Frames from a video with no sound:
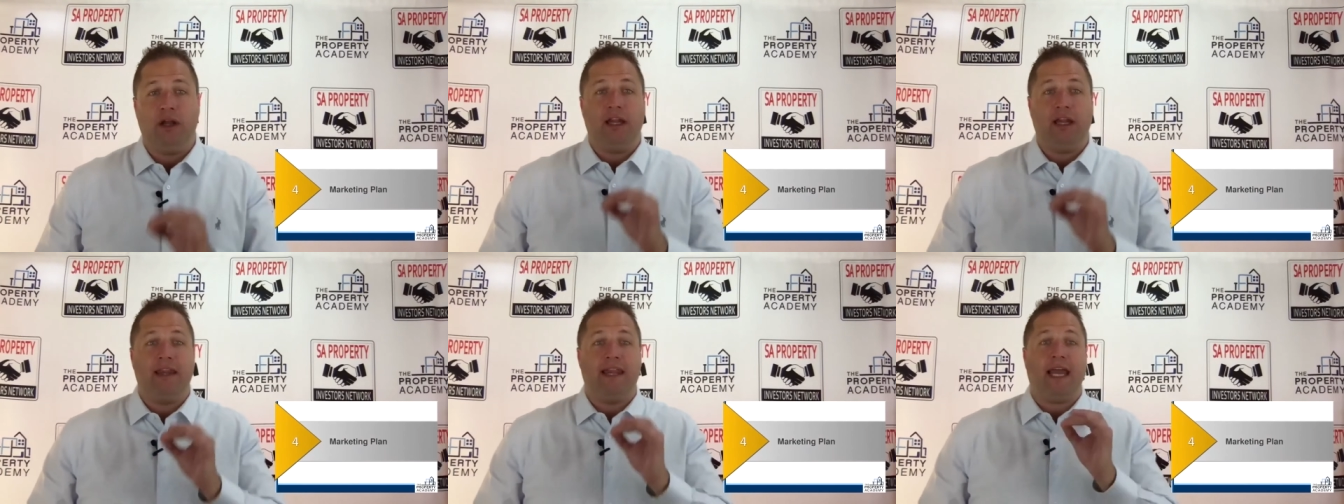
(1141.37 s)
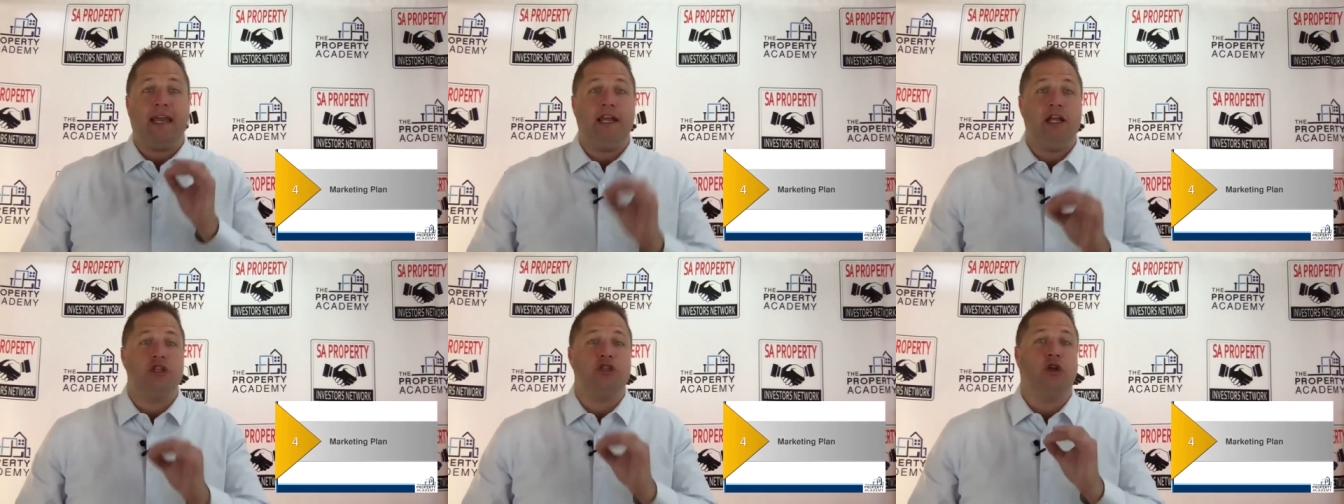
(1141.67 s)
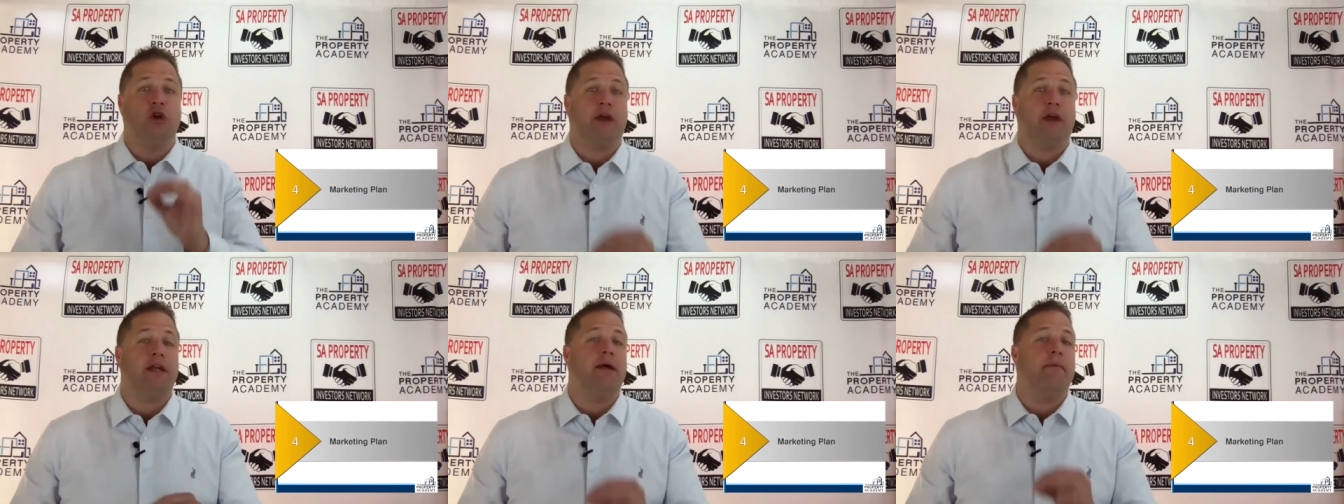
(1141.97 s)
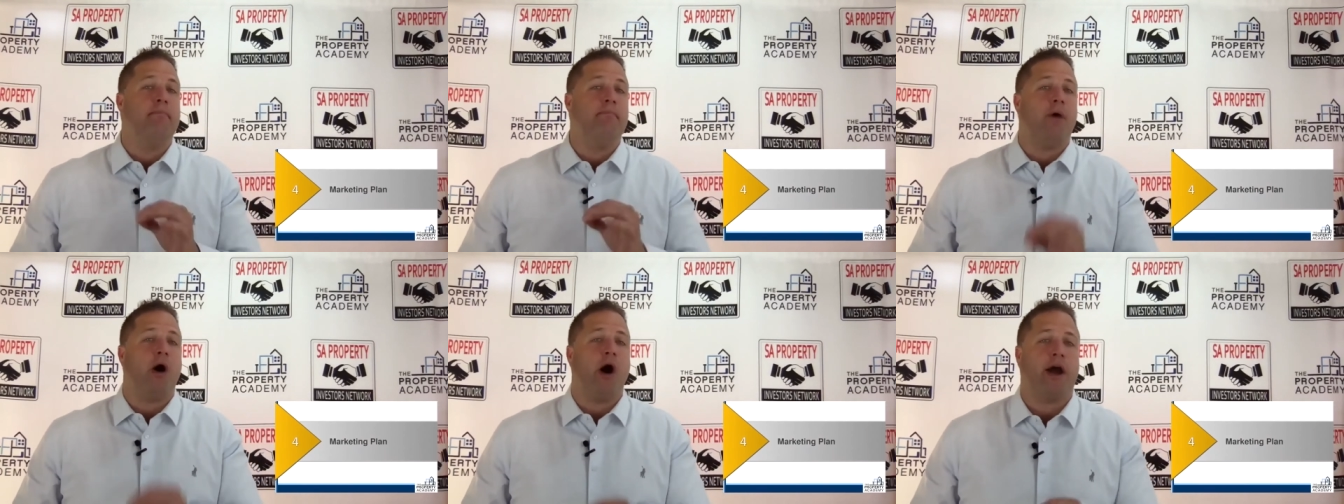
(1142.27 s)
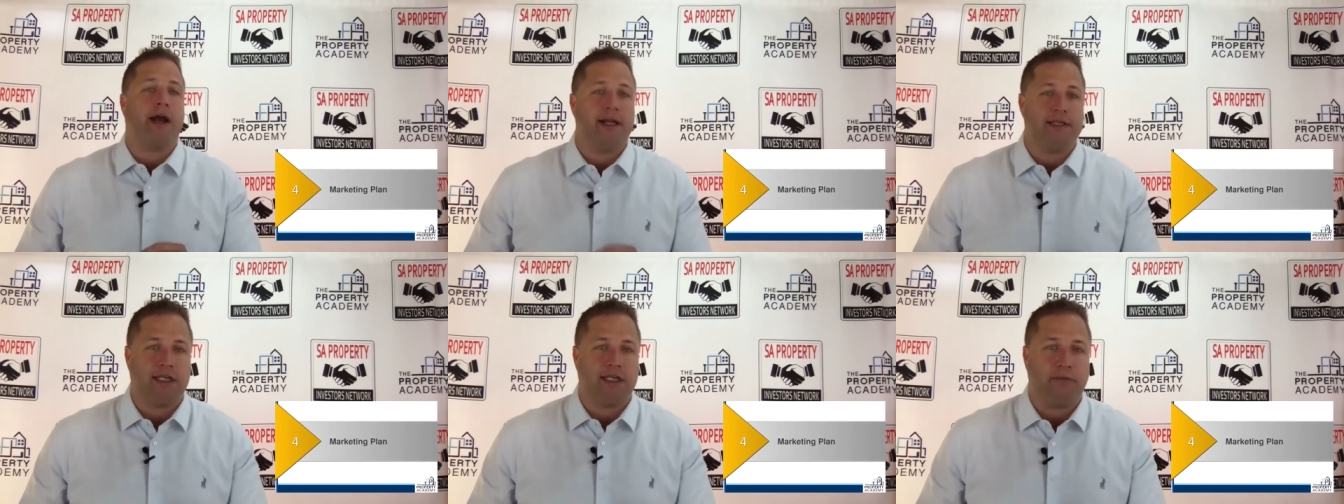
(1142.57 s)
then need to look at a
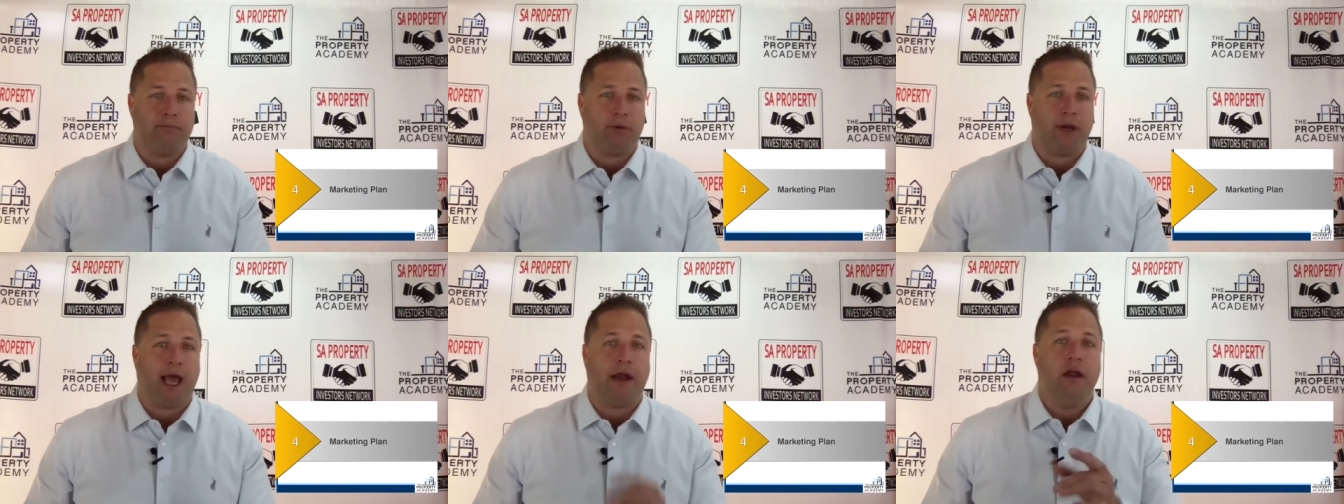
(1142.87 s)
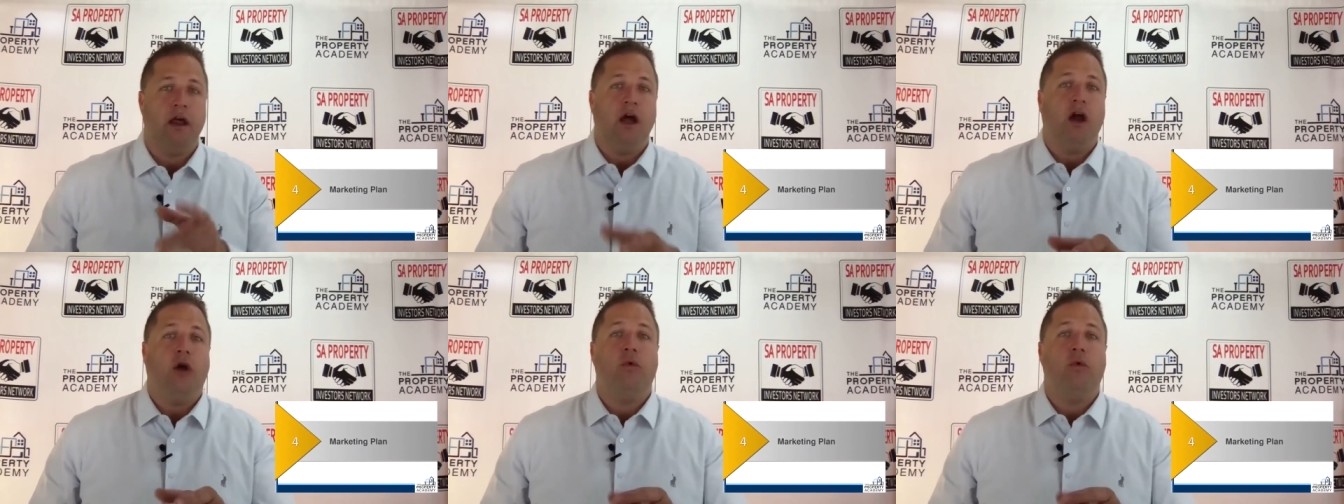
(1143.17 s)
marketing plan.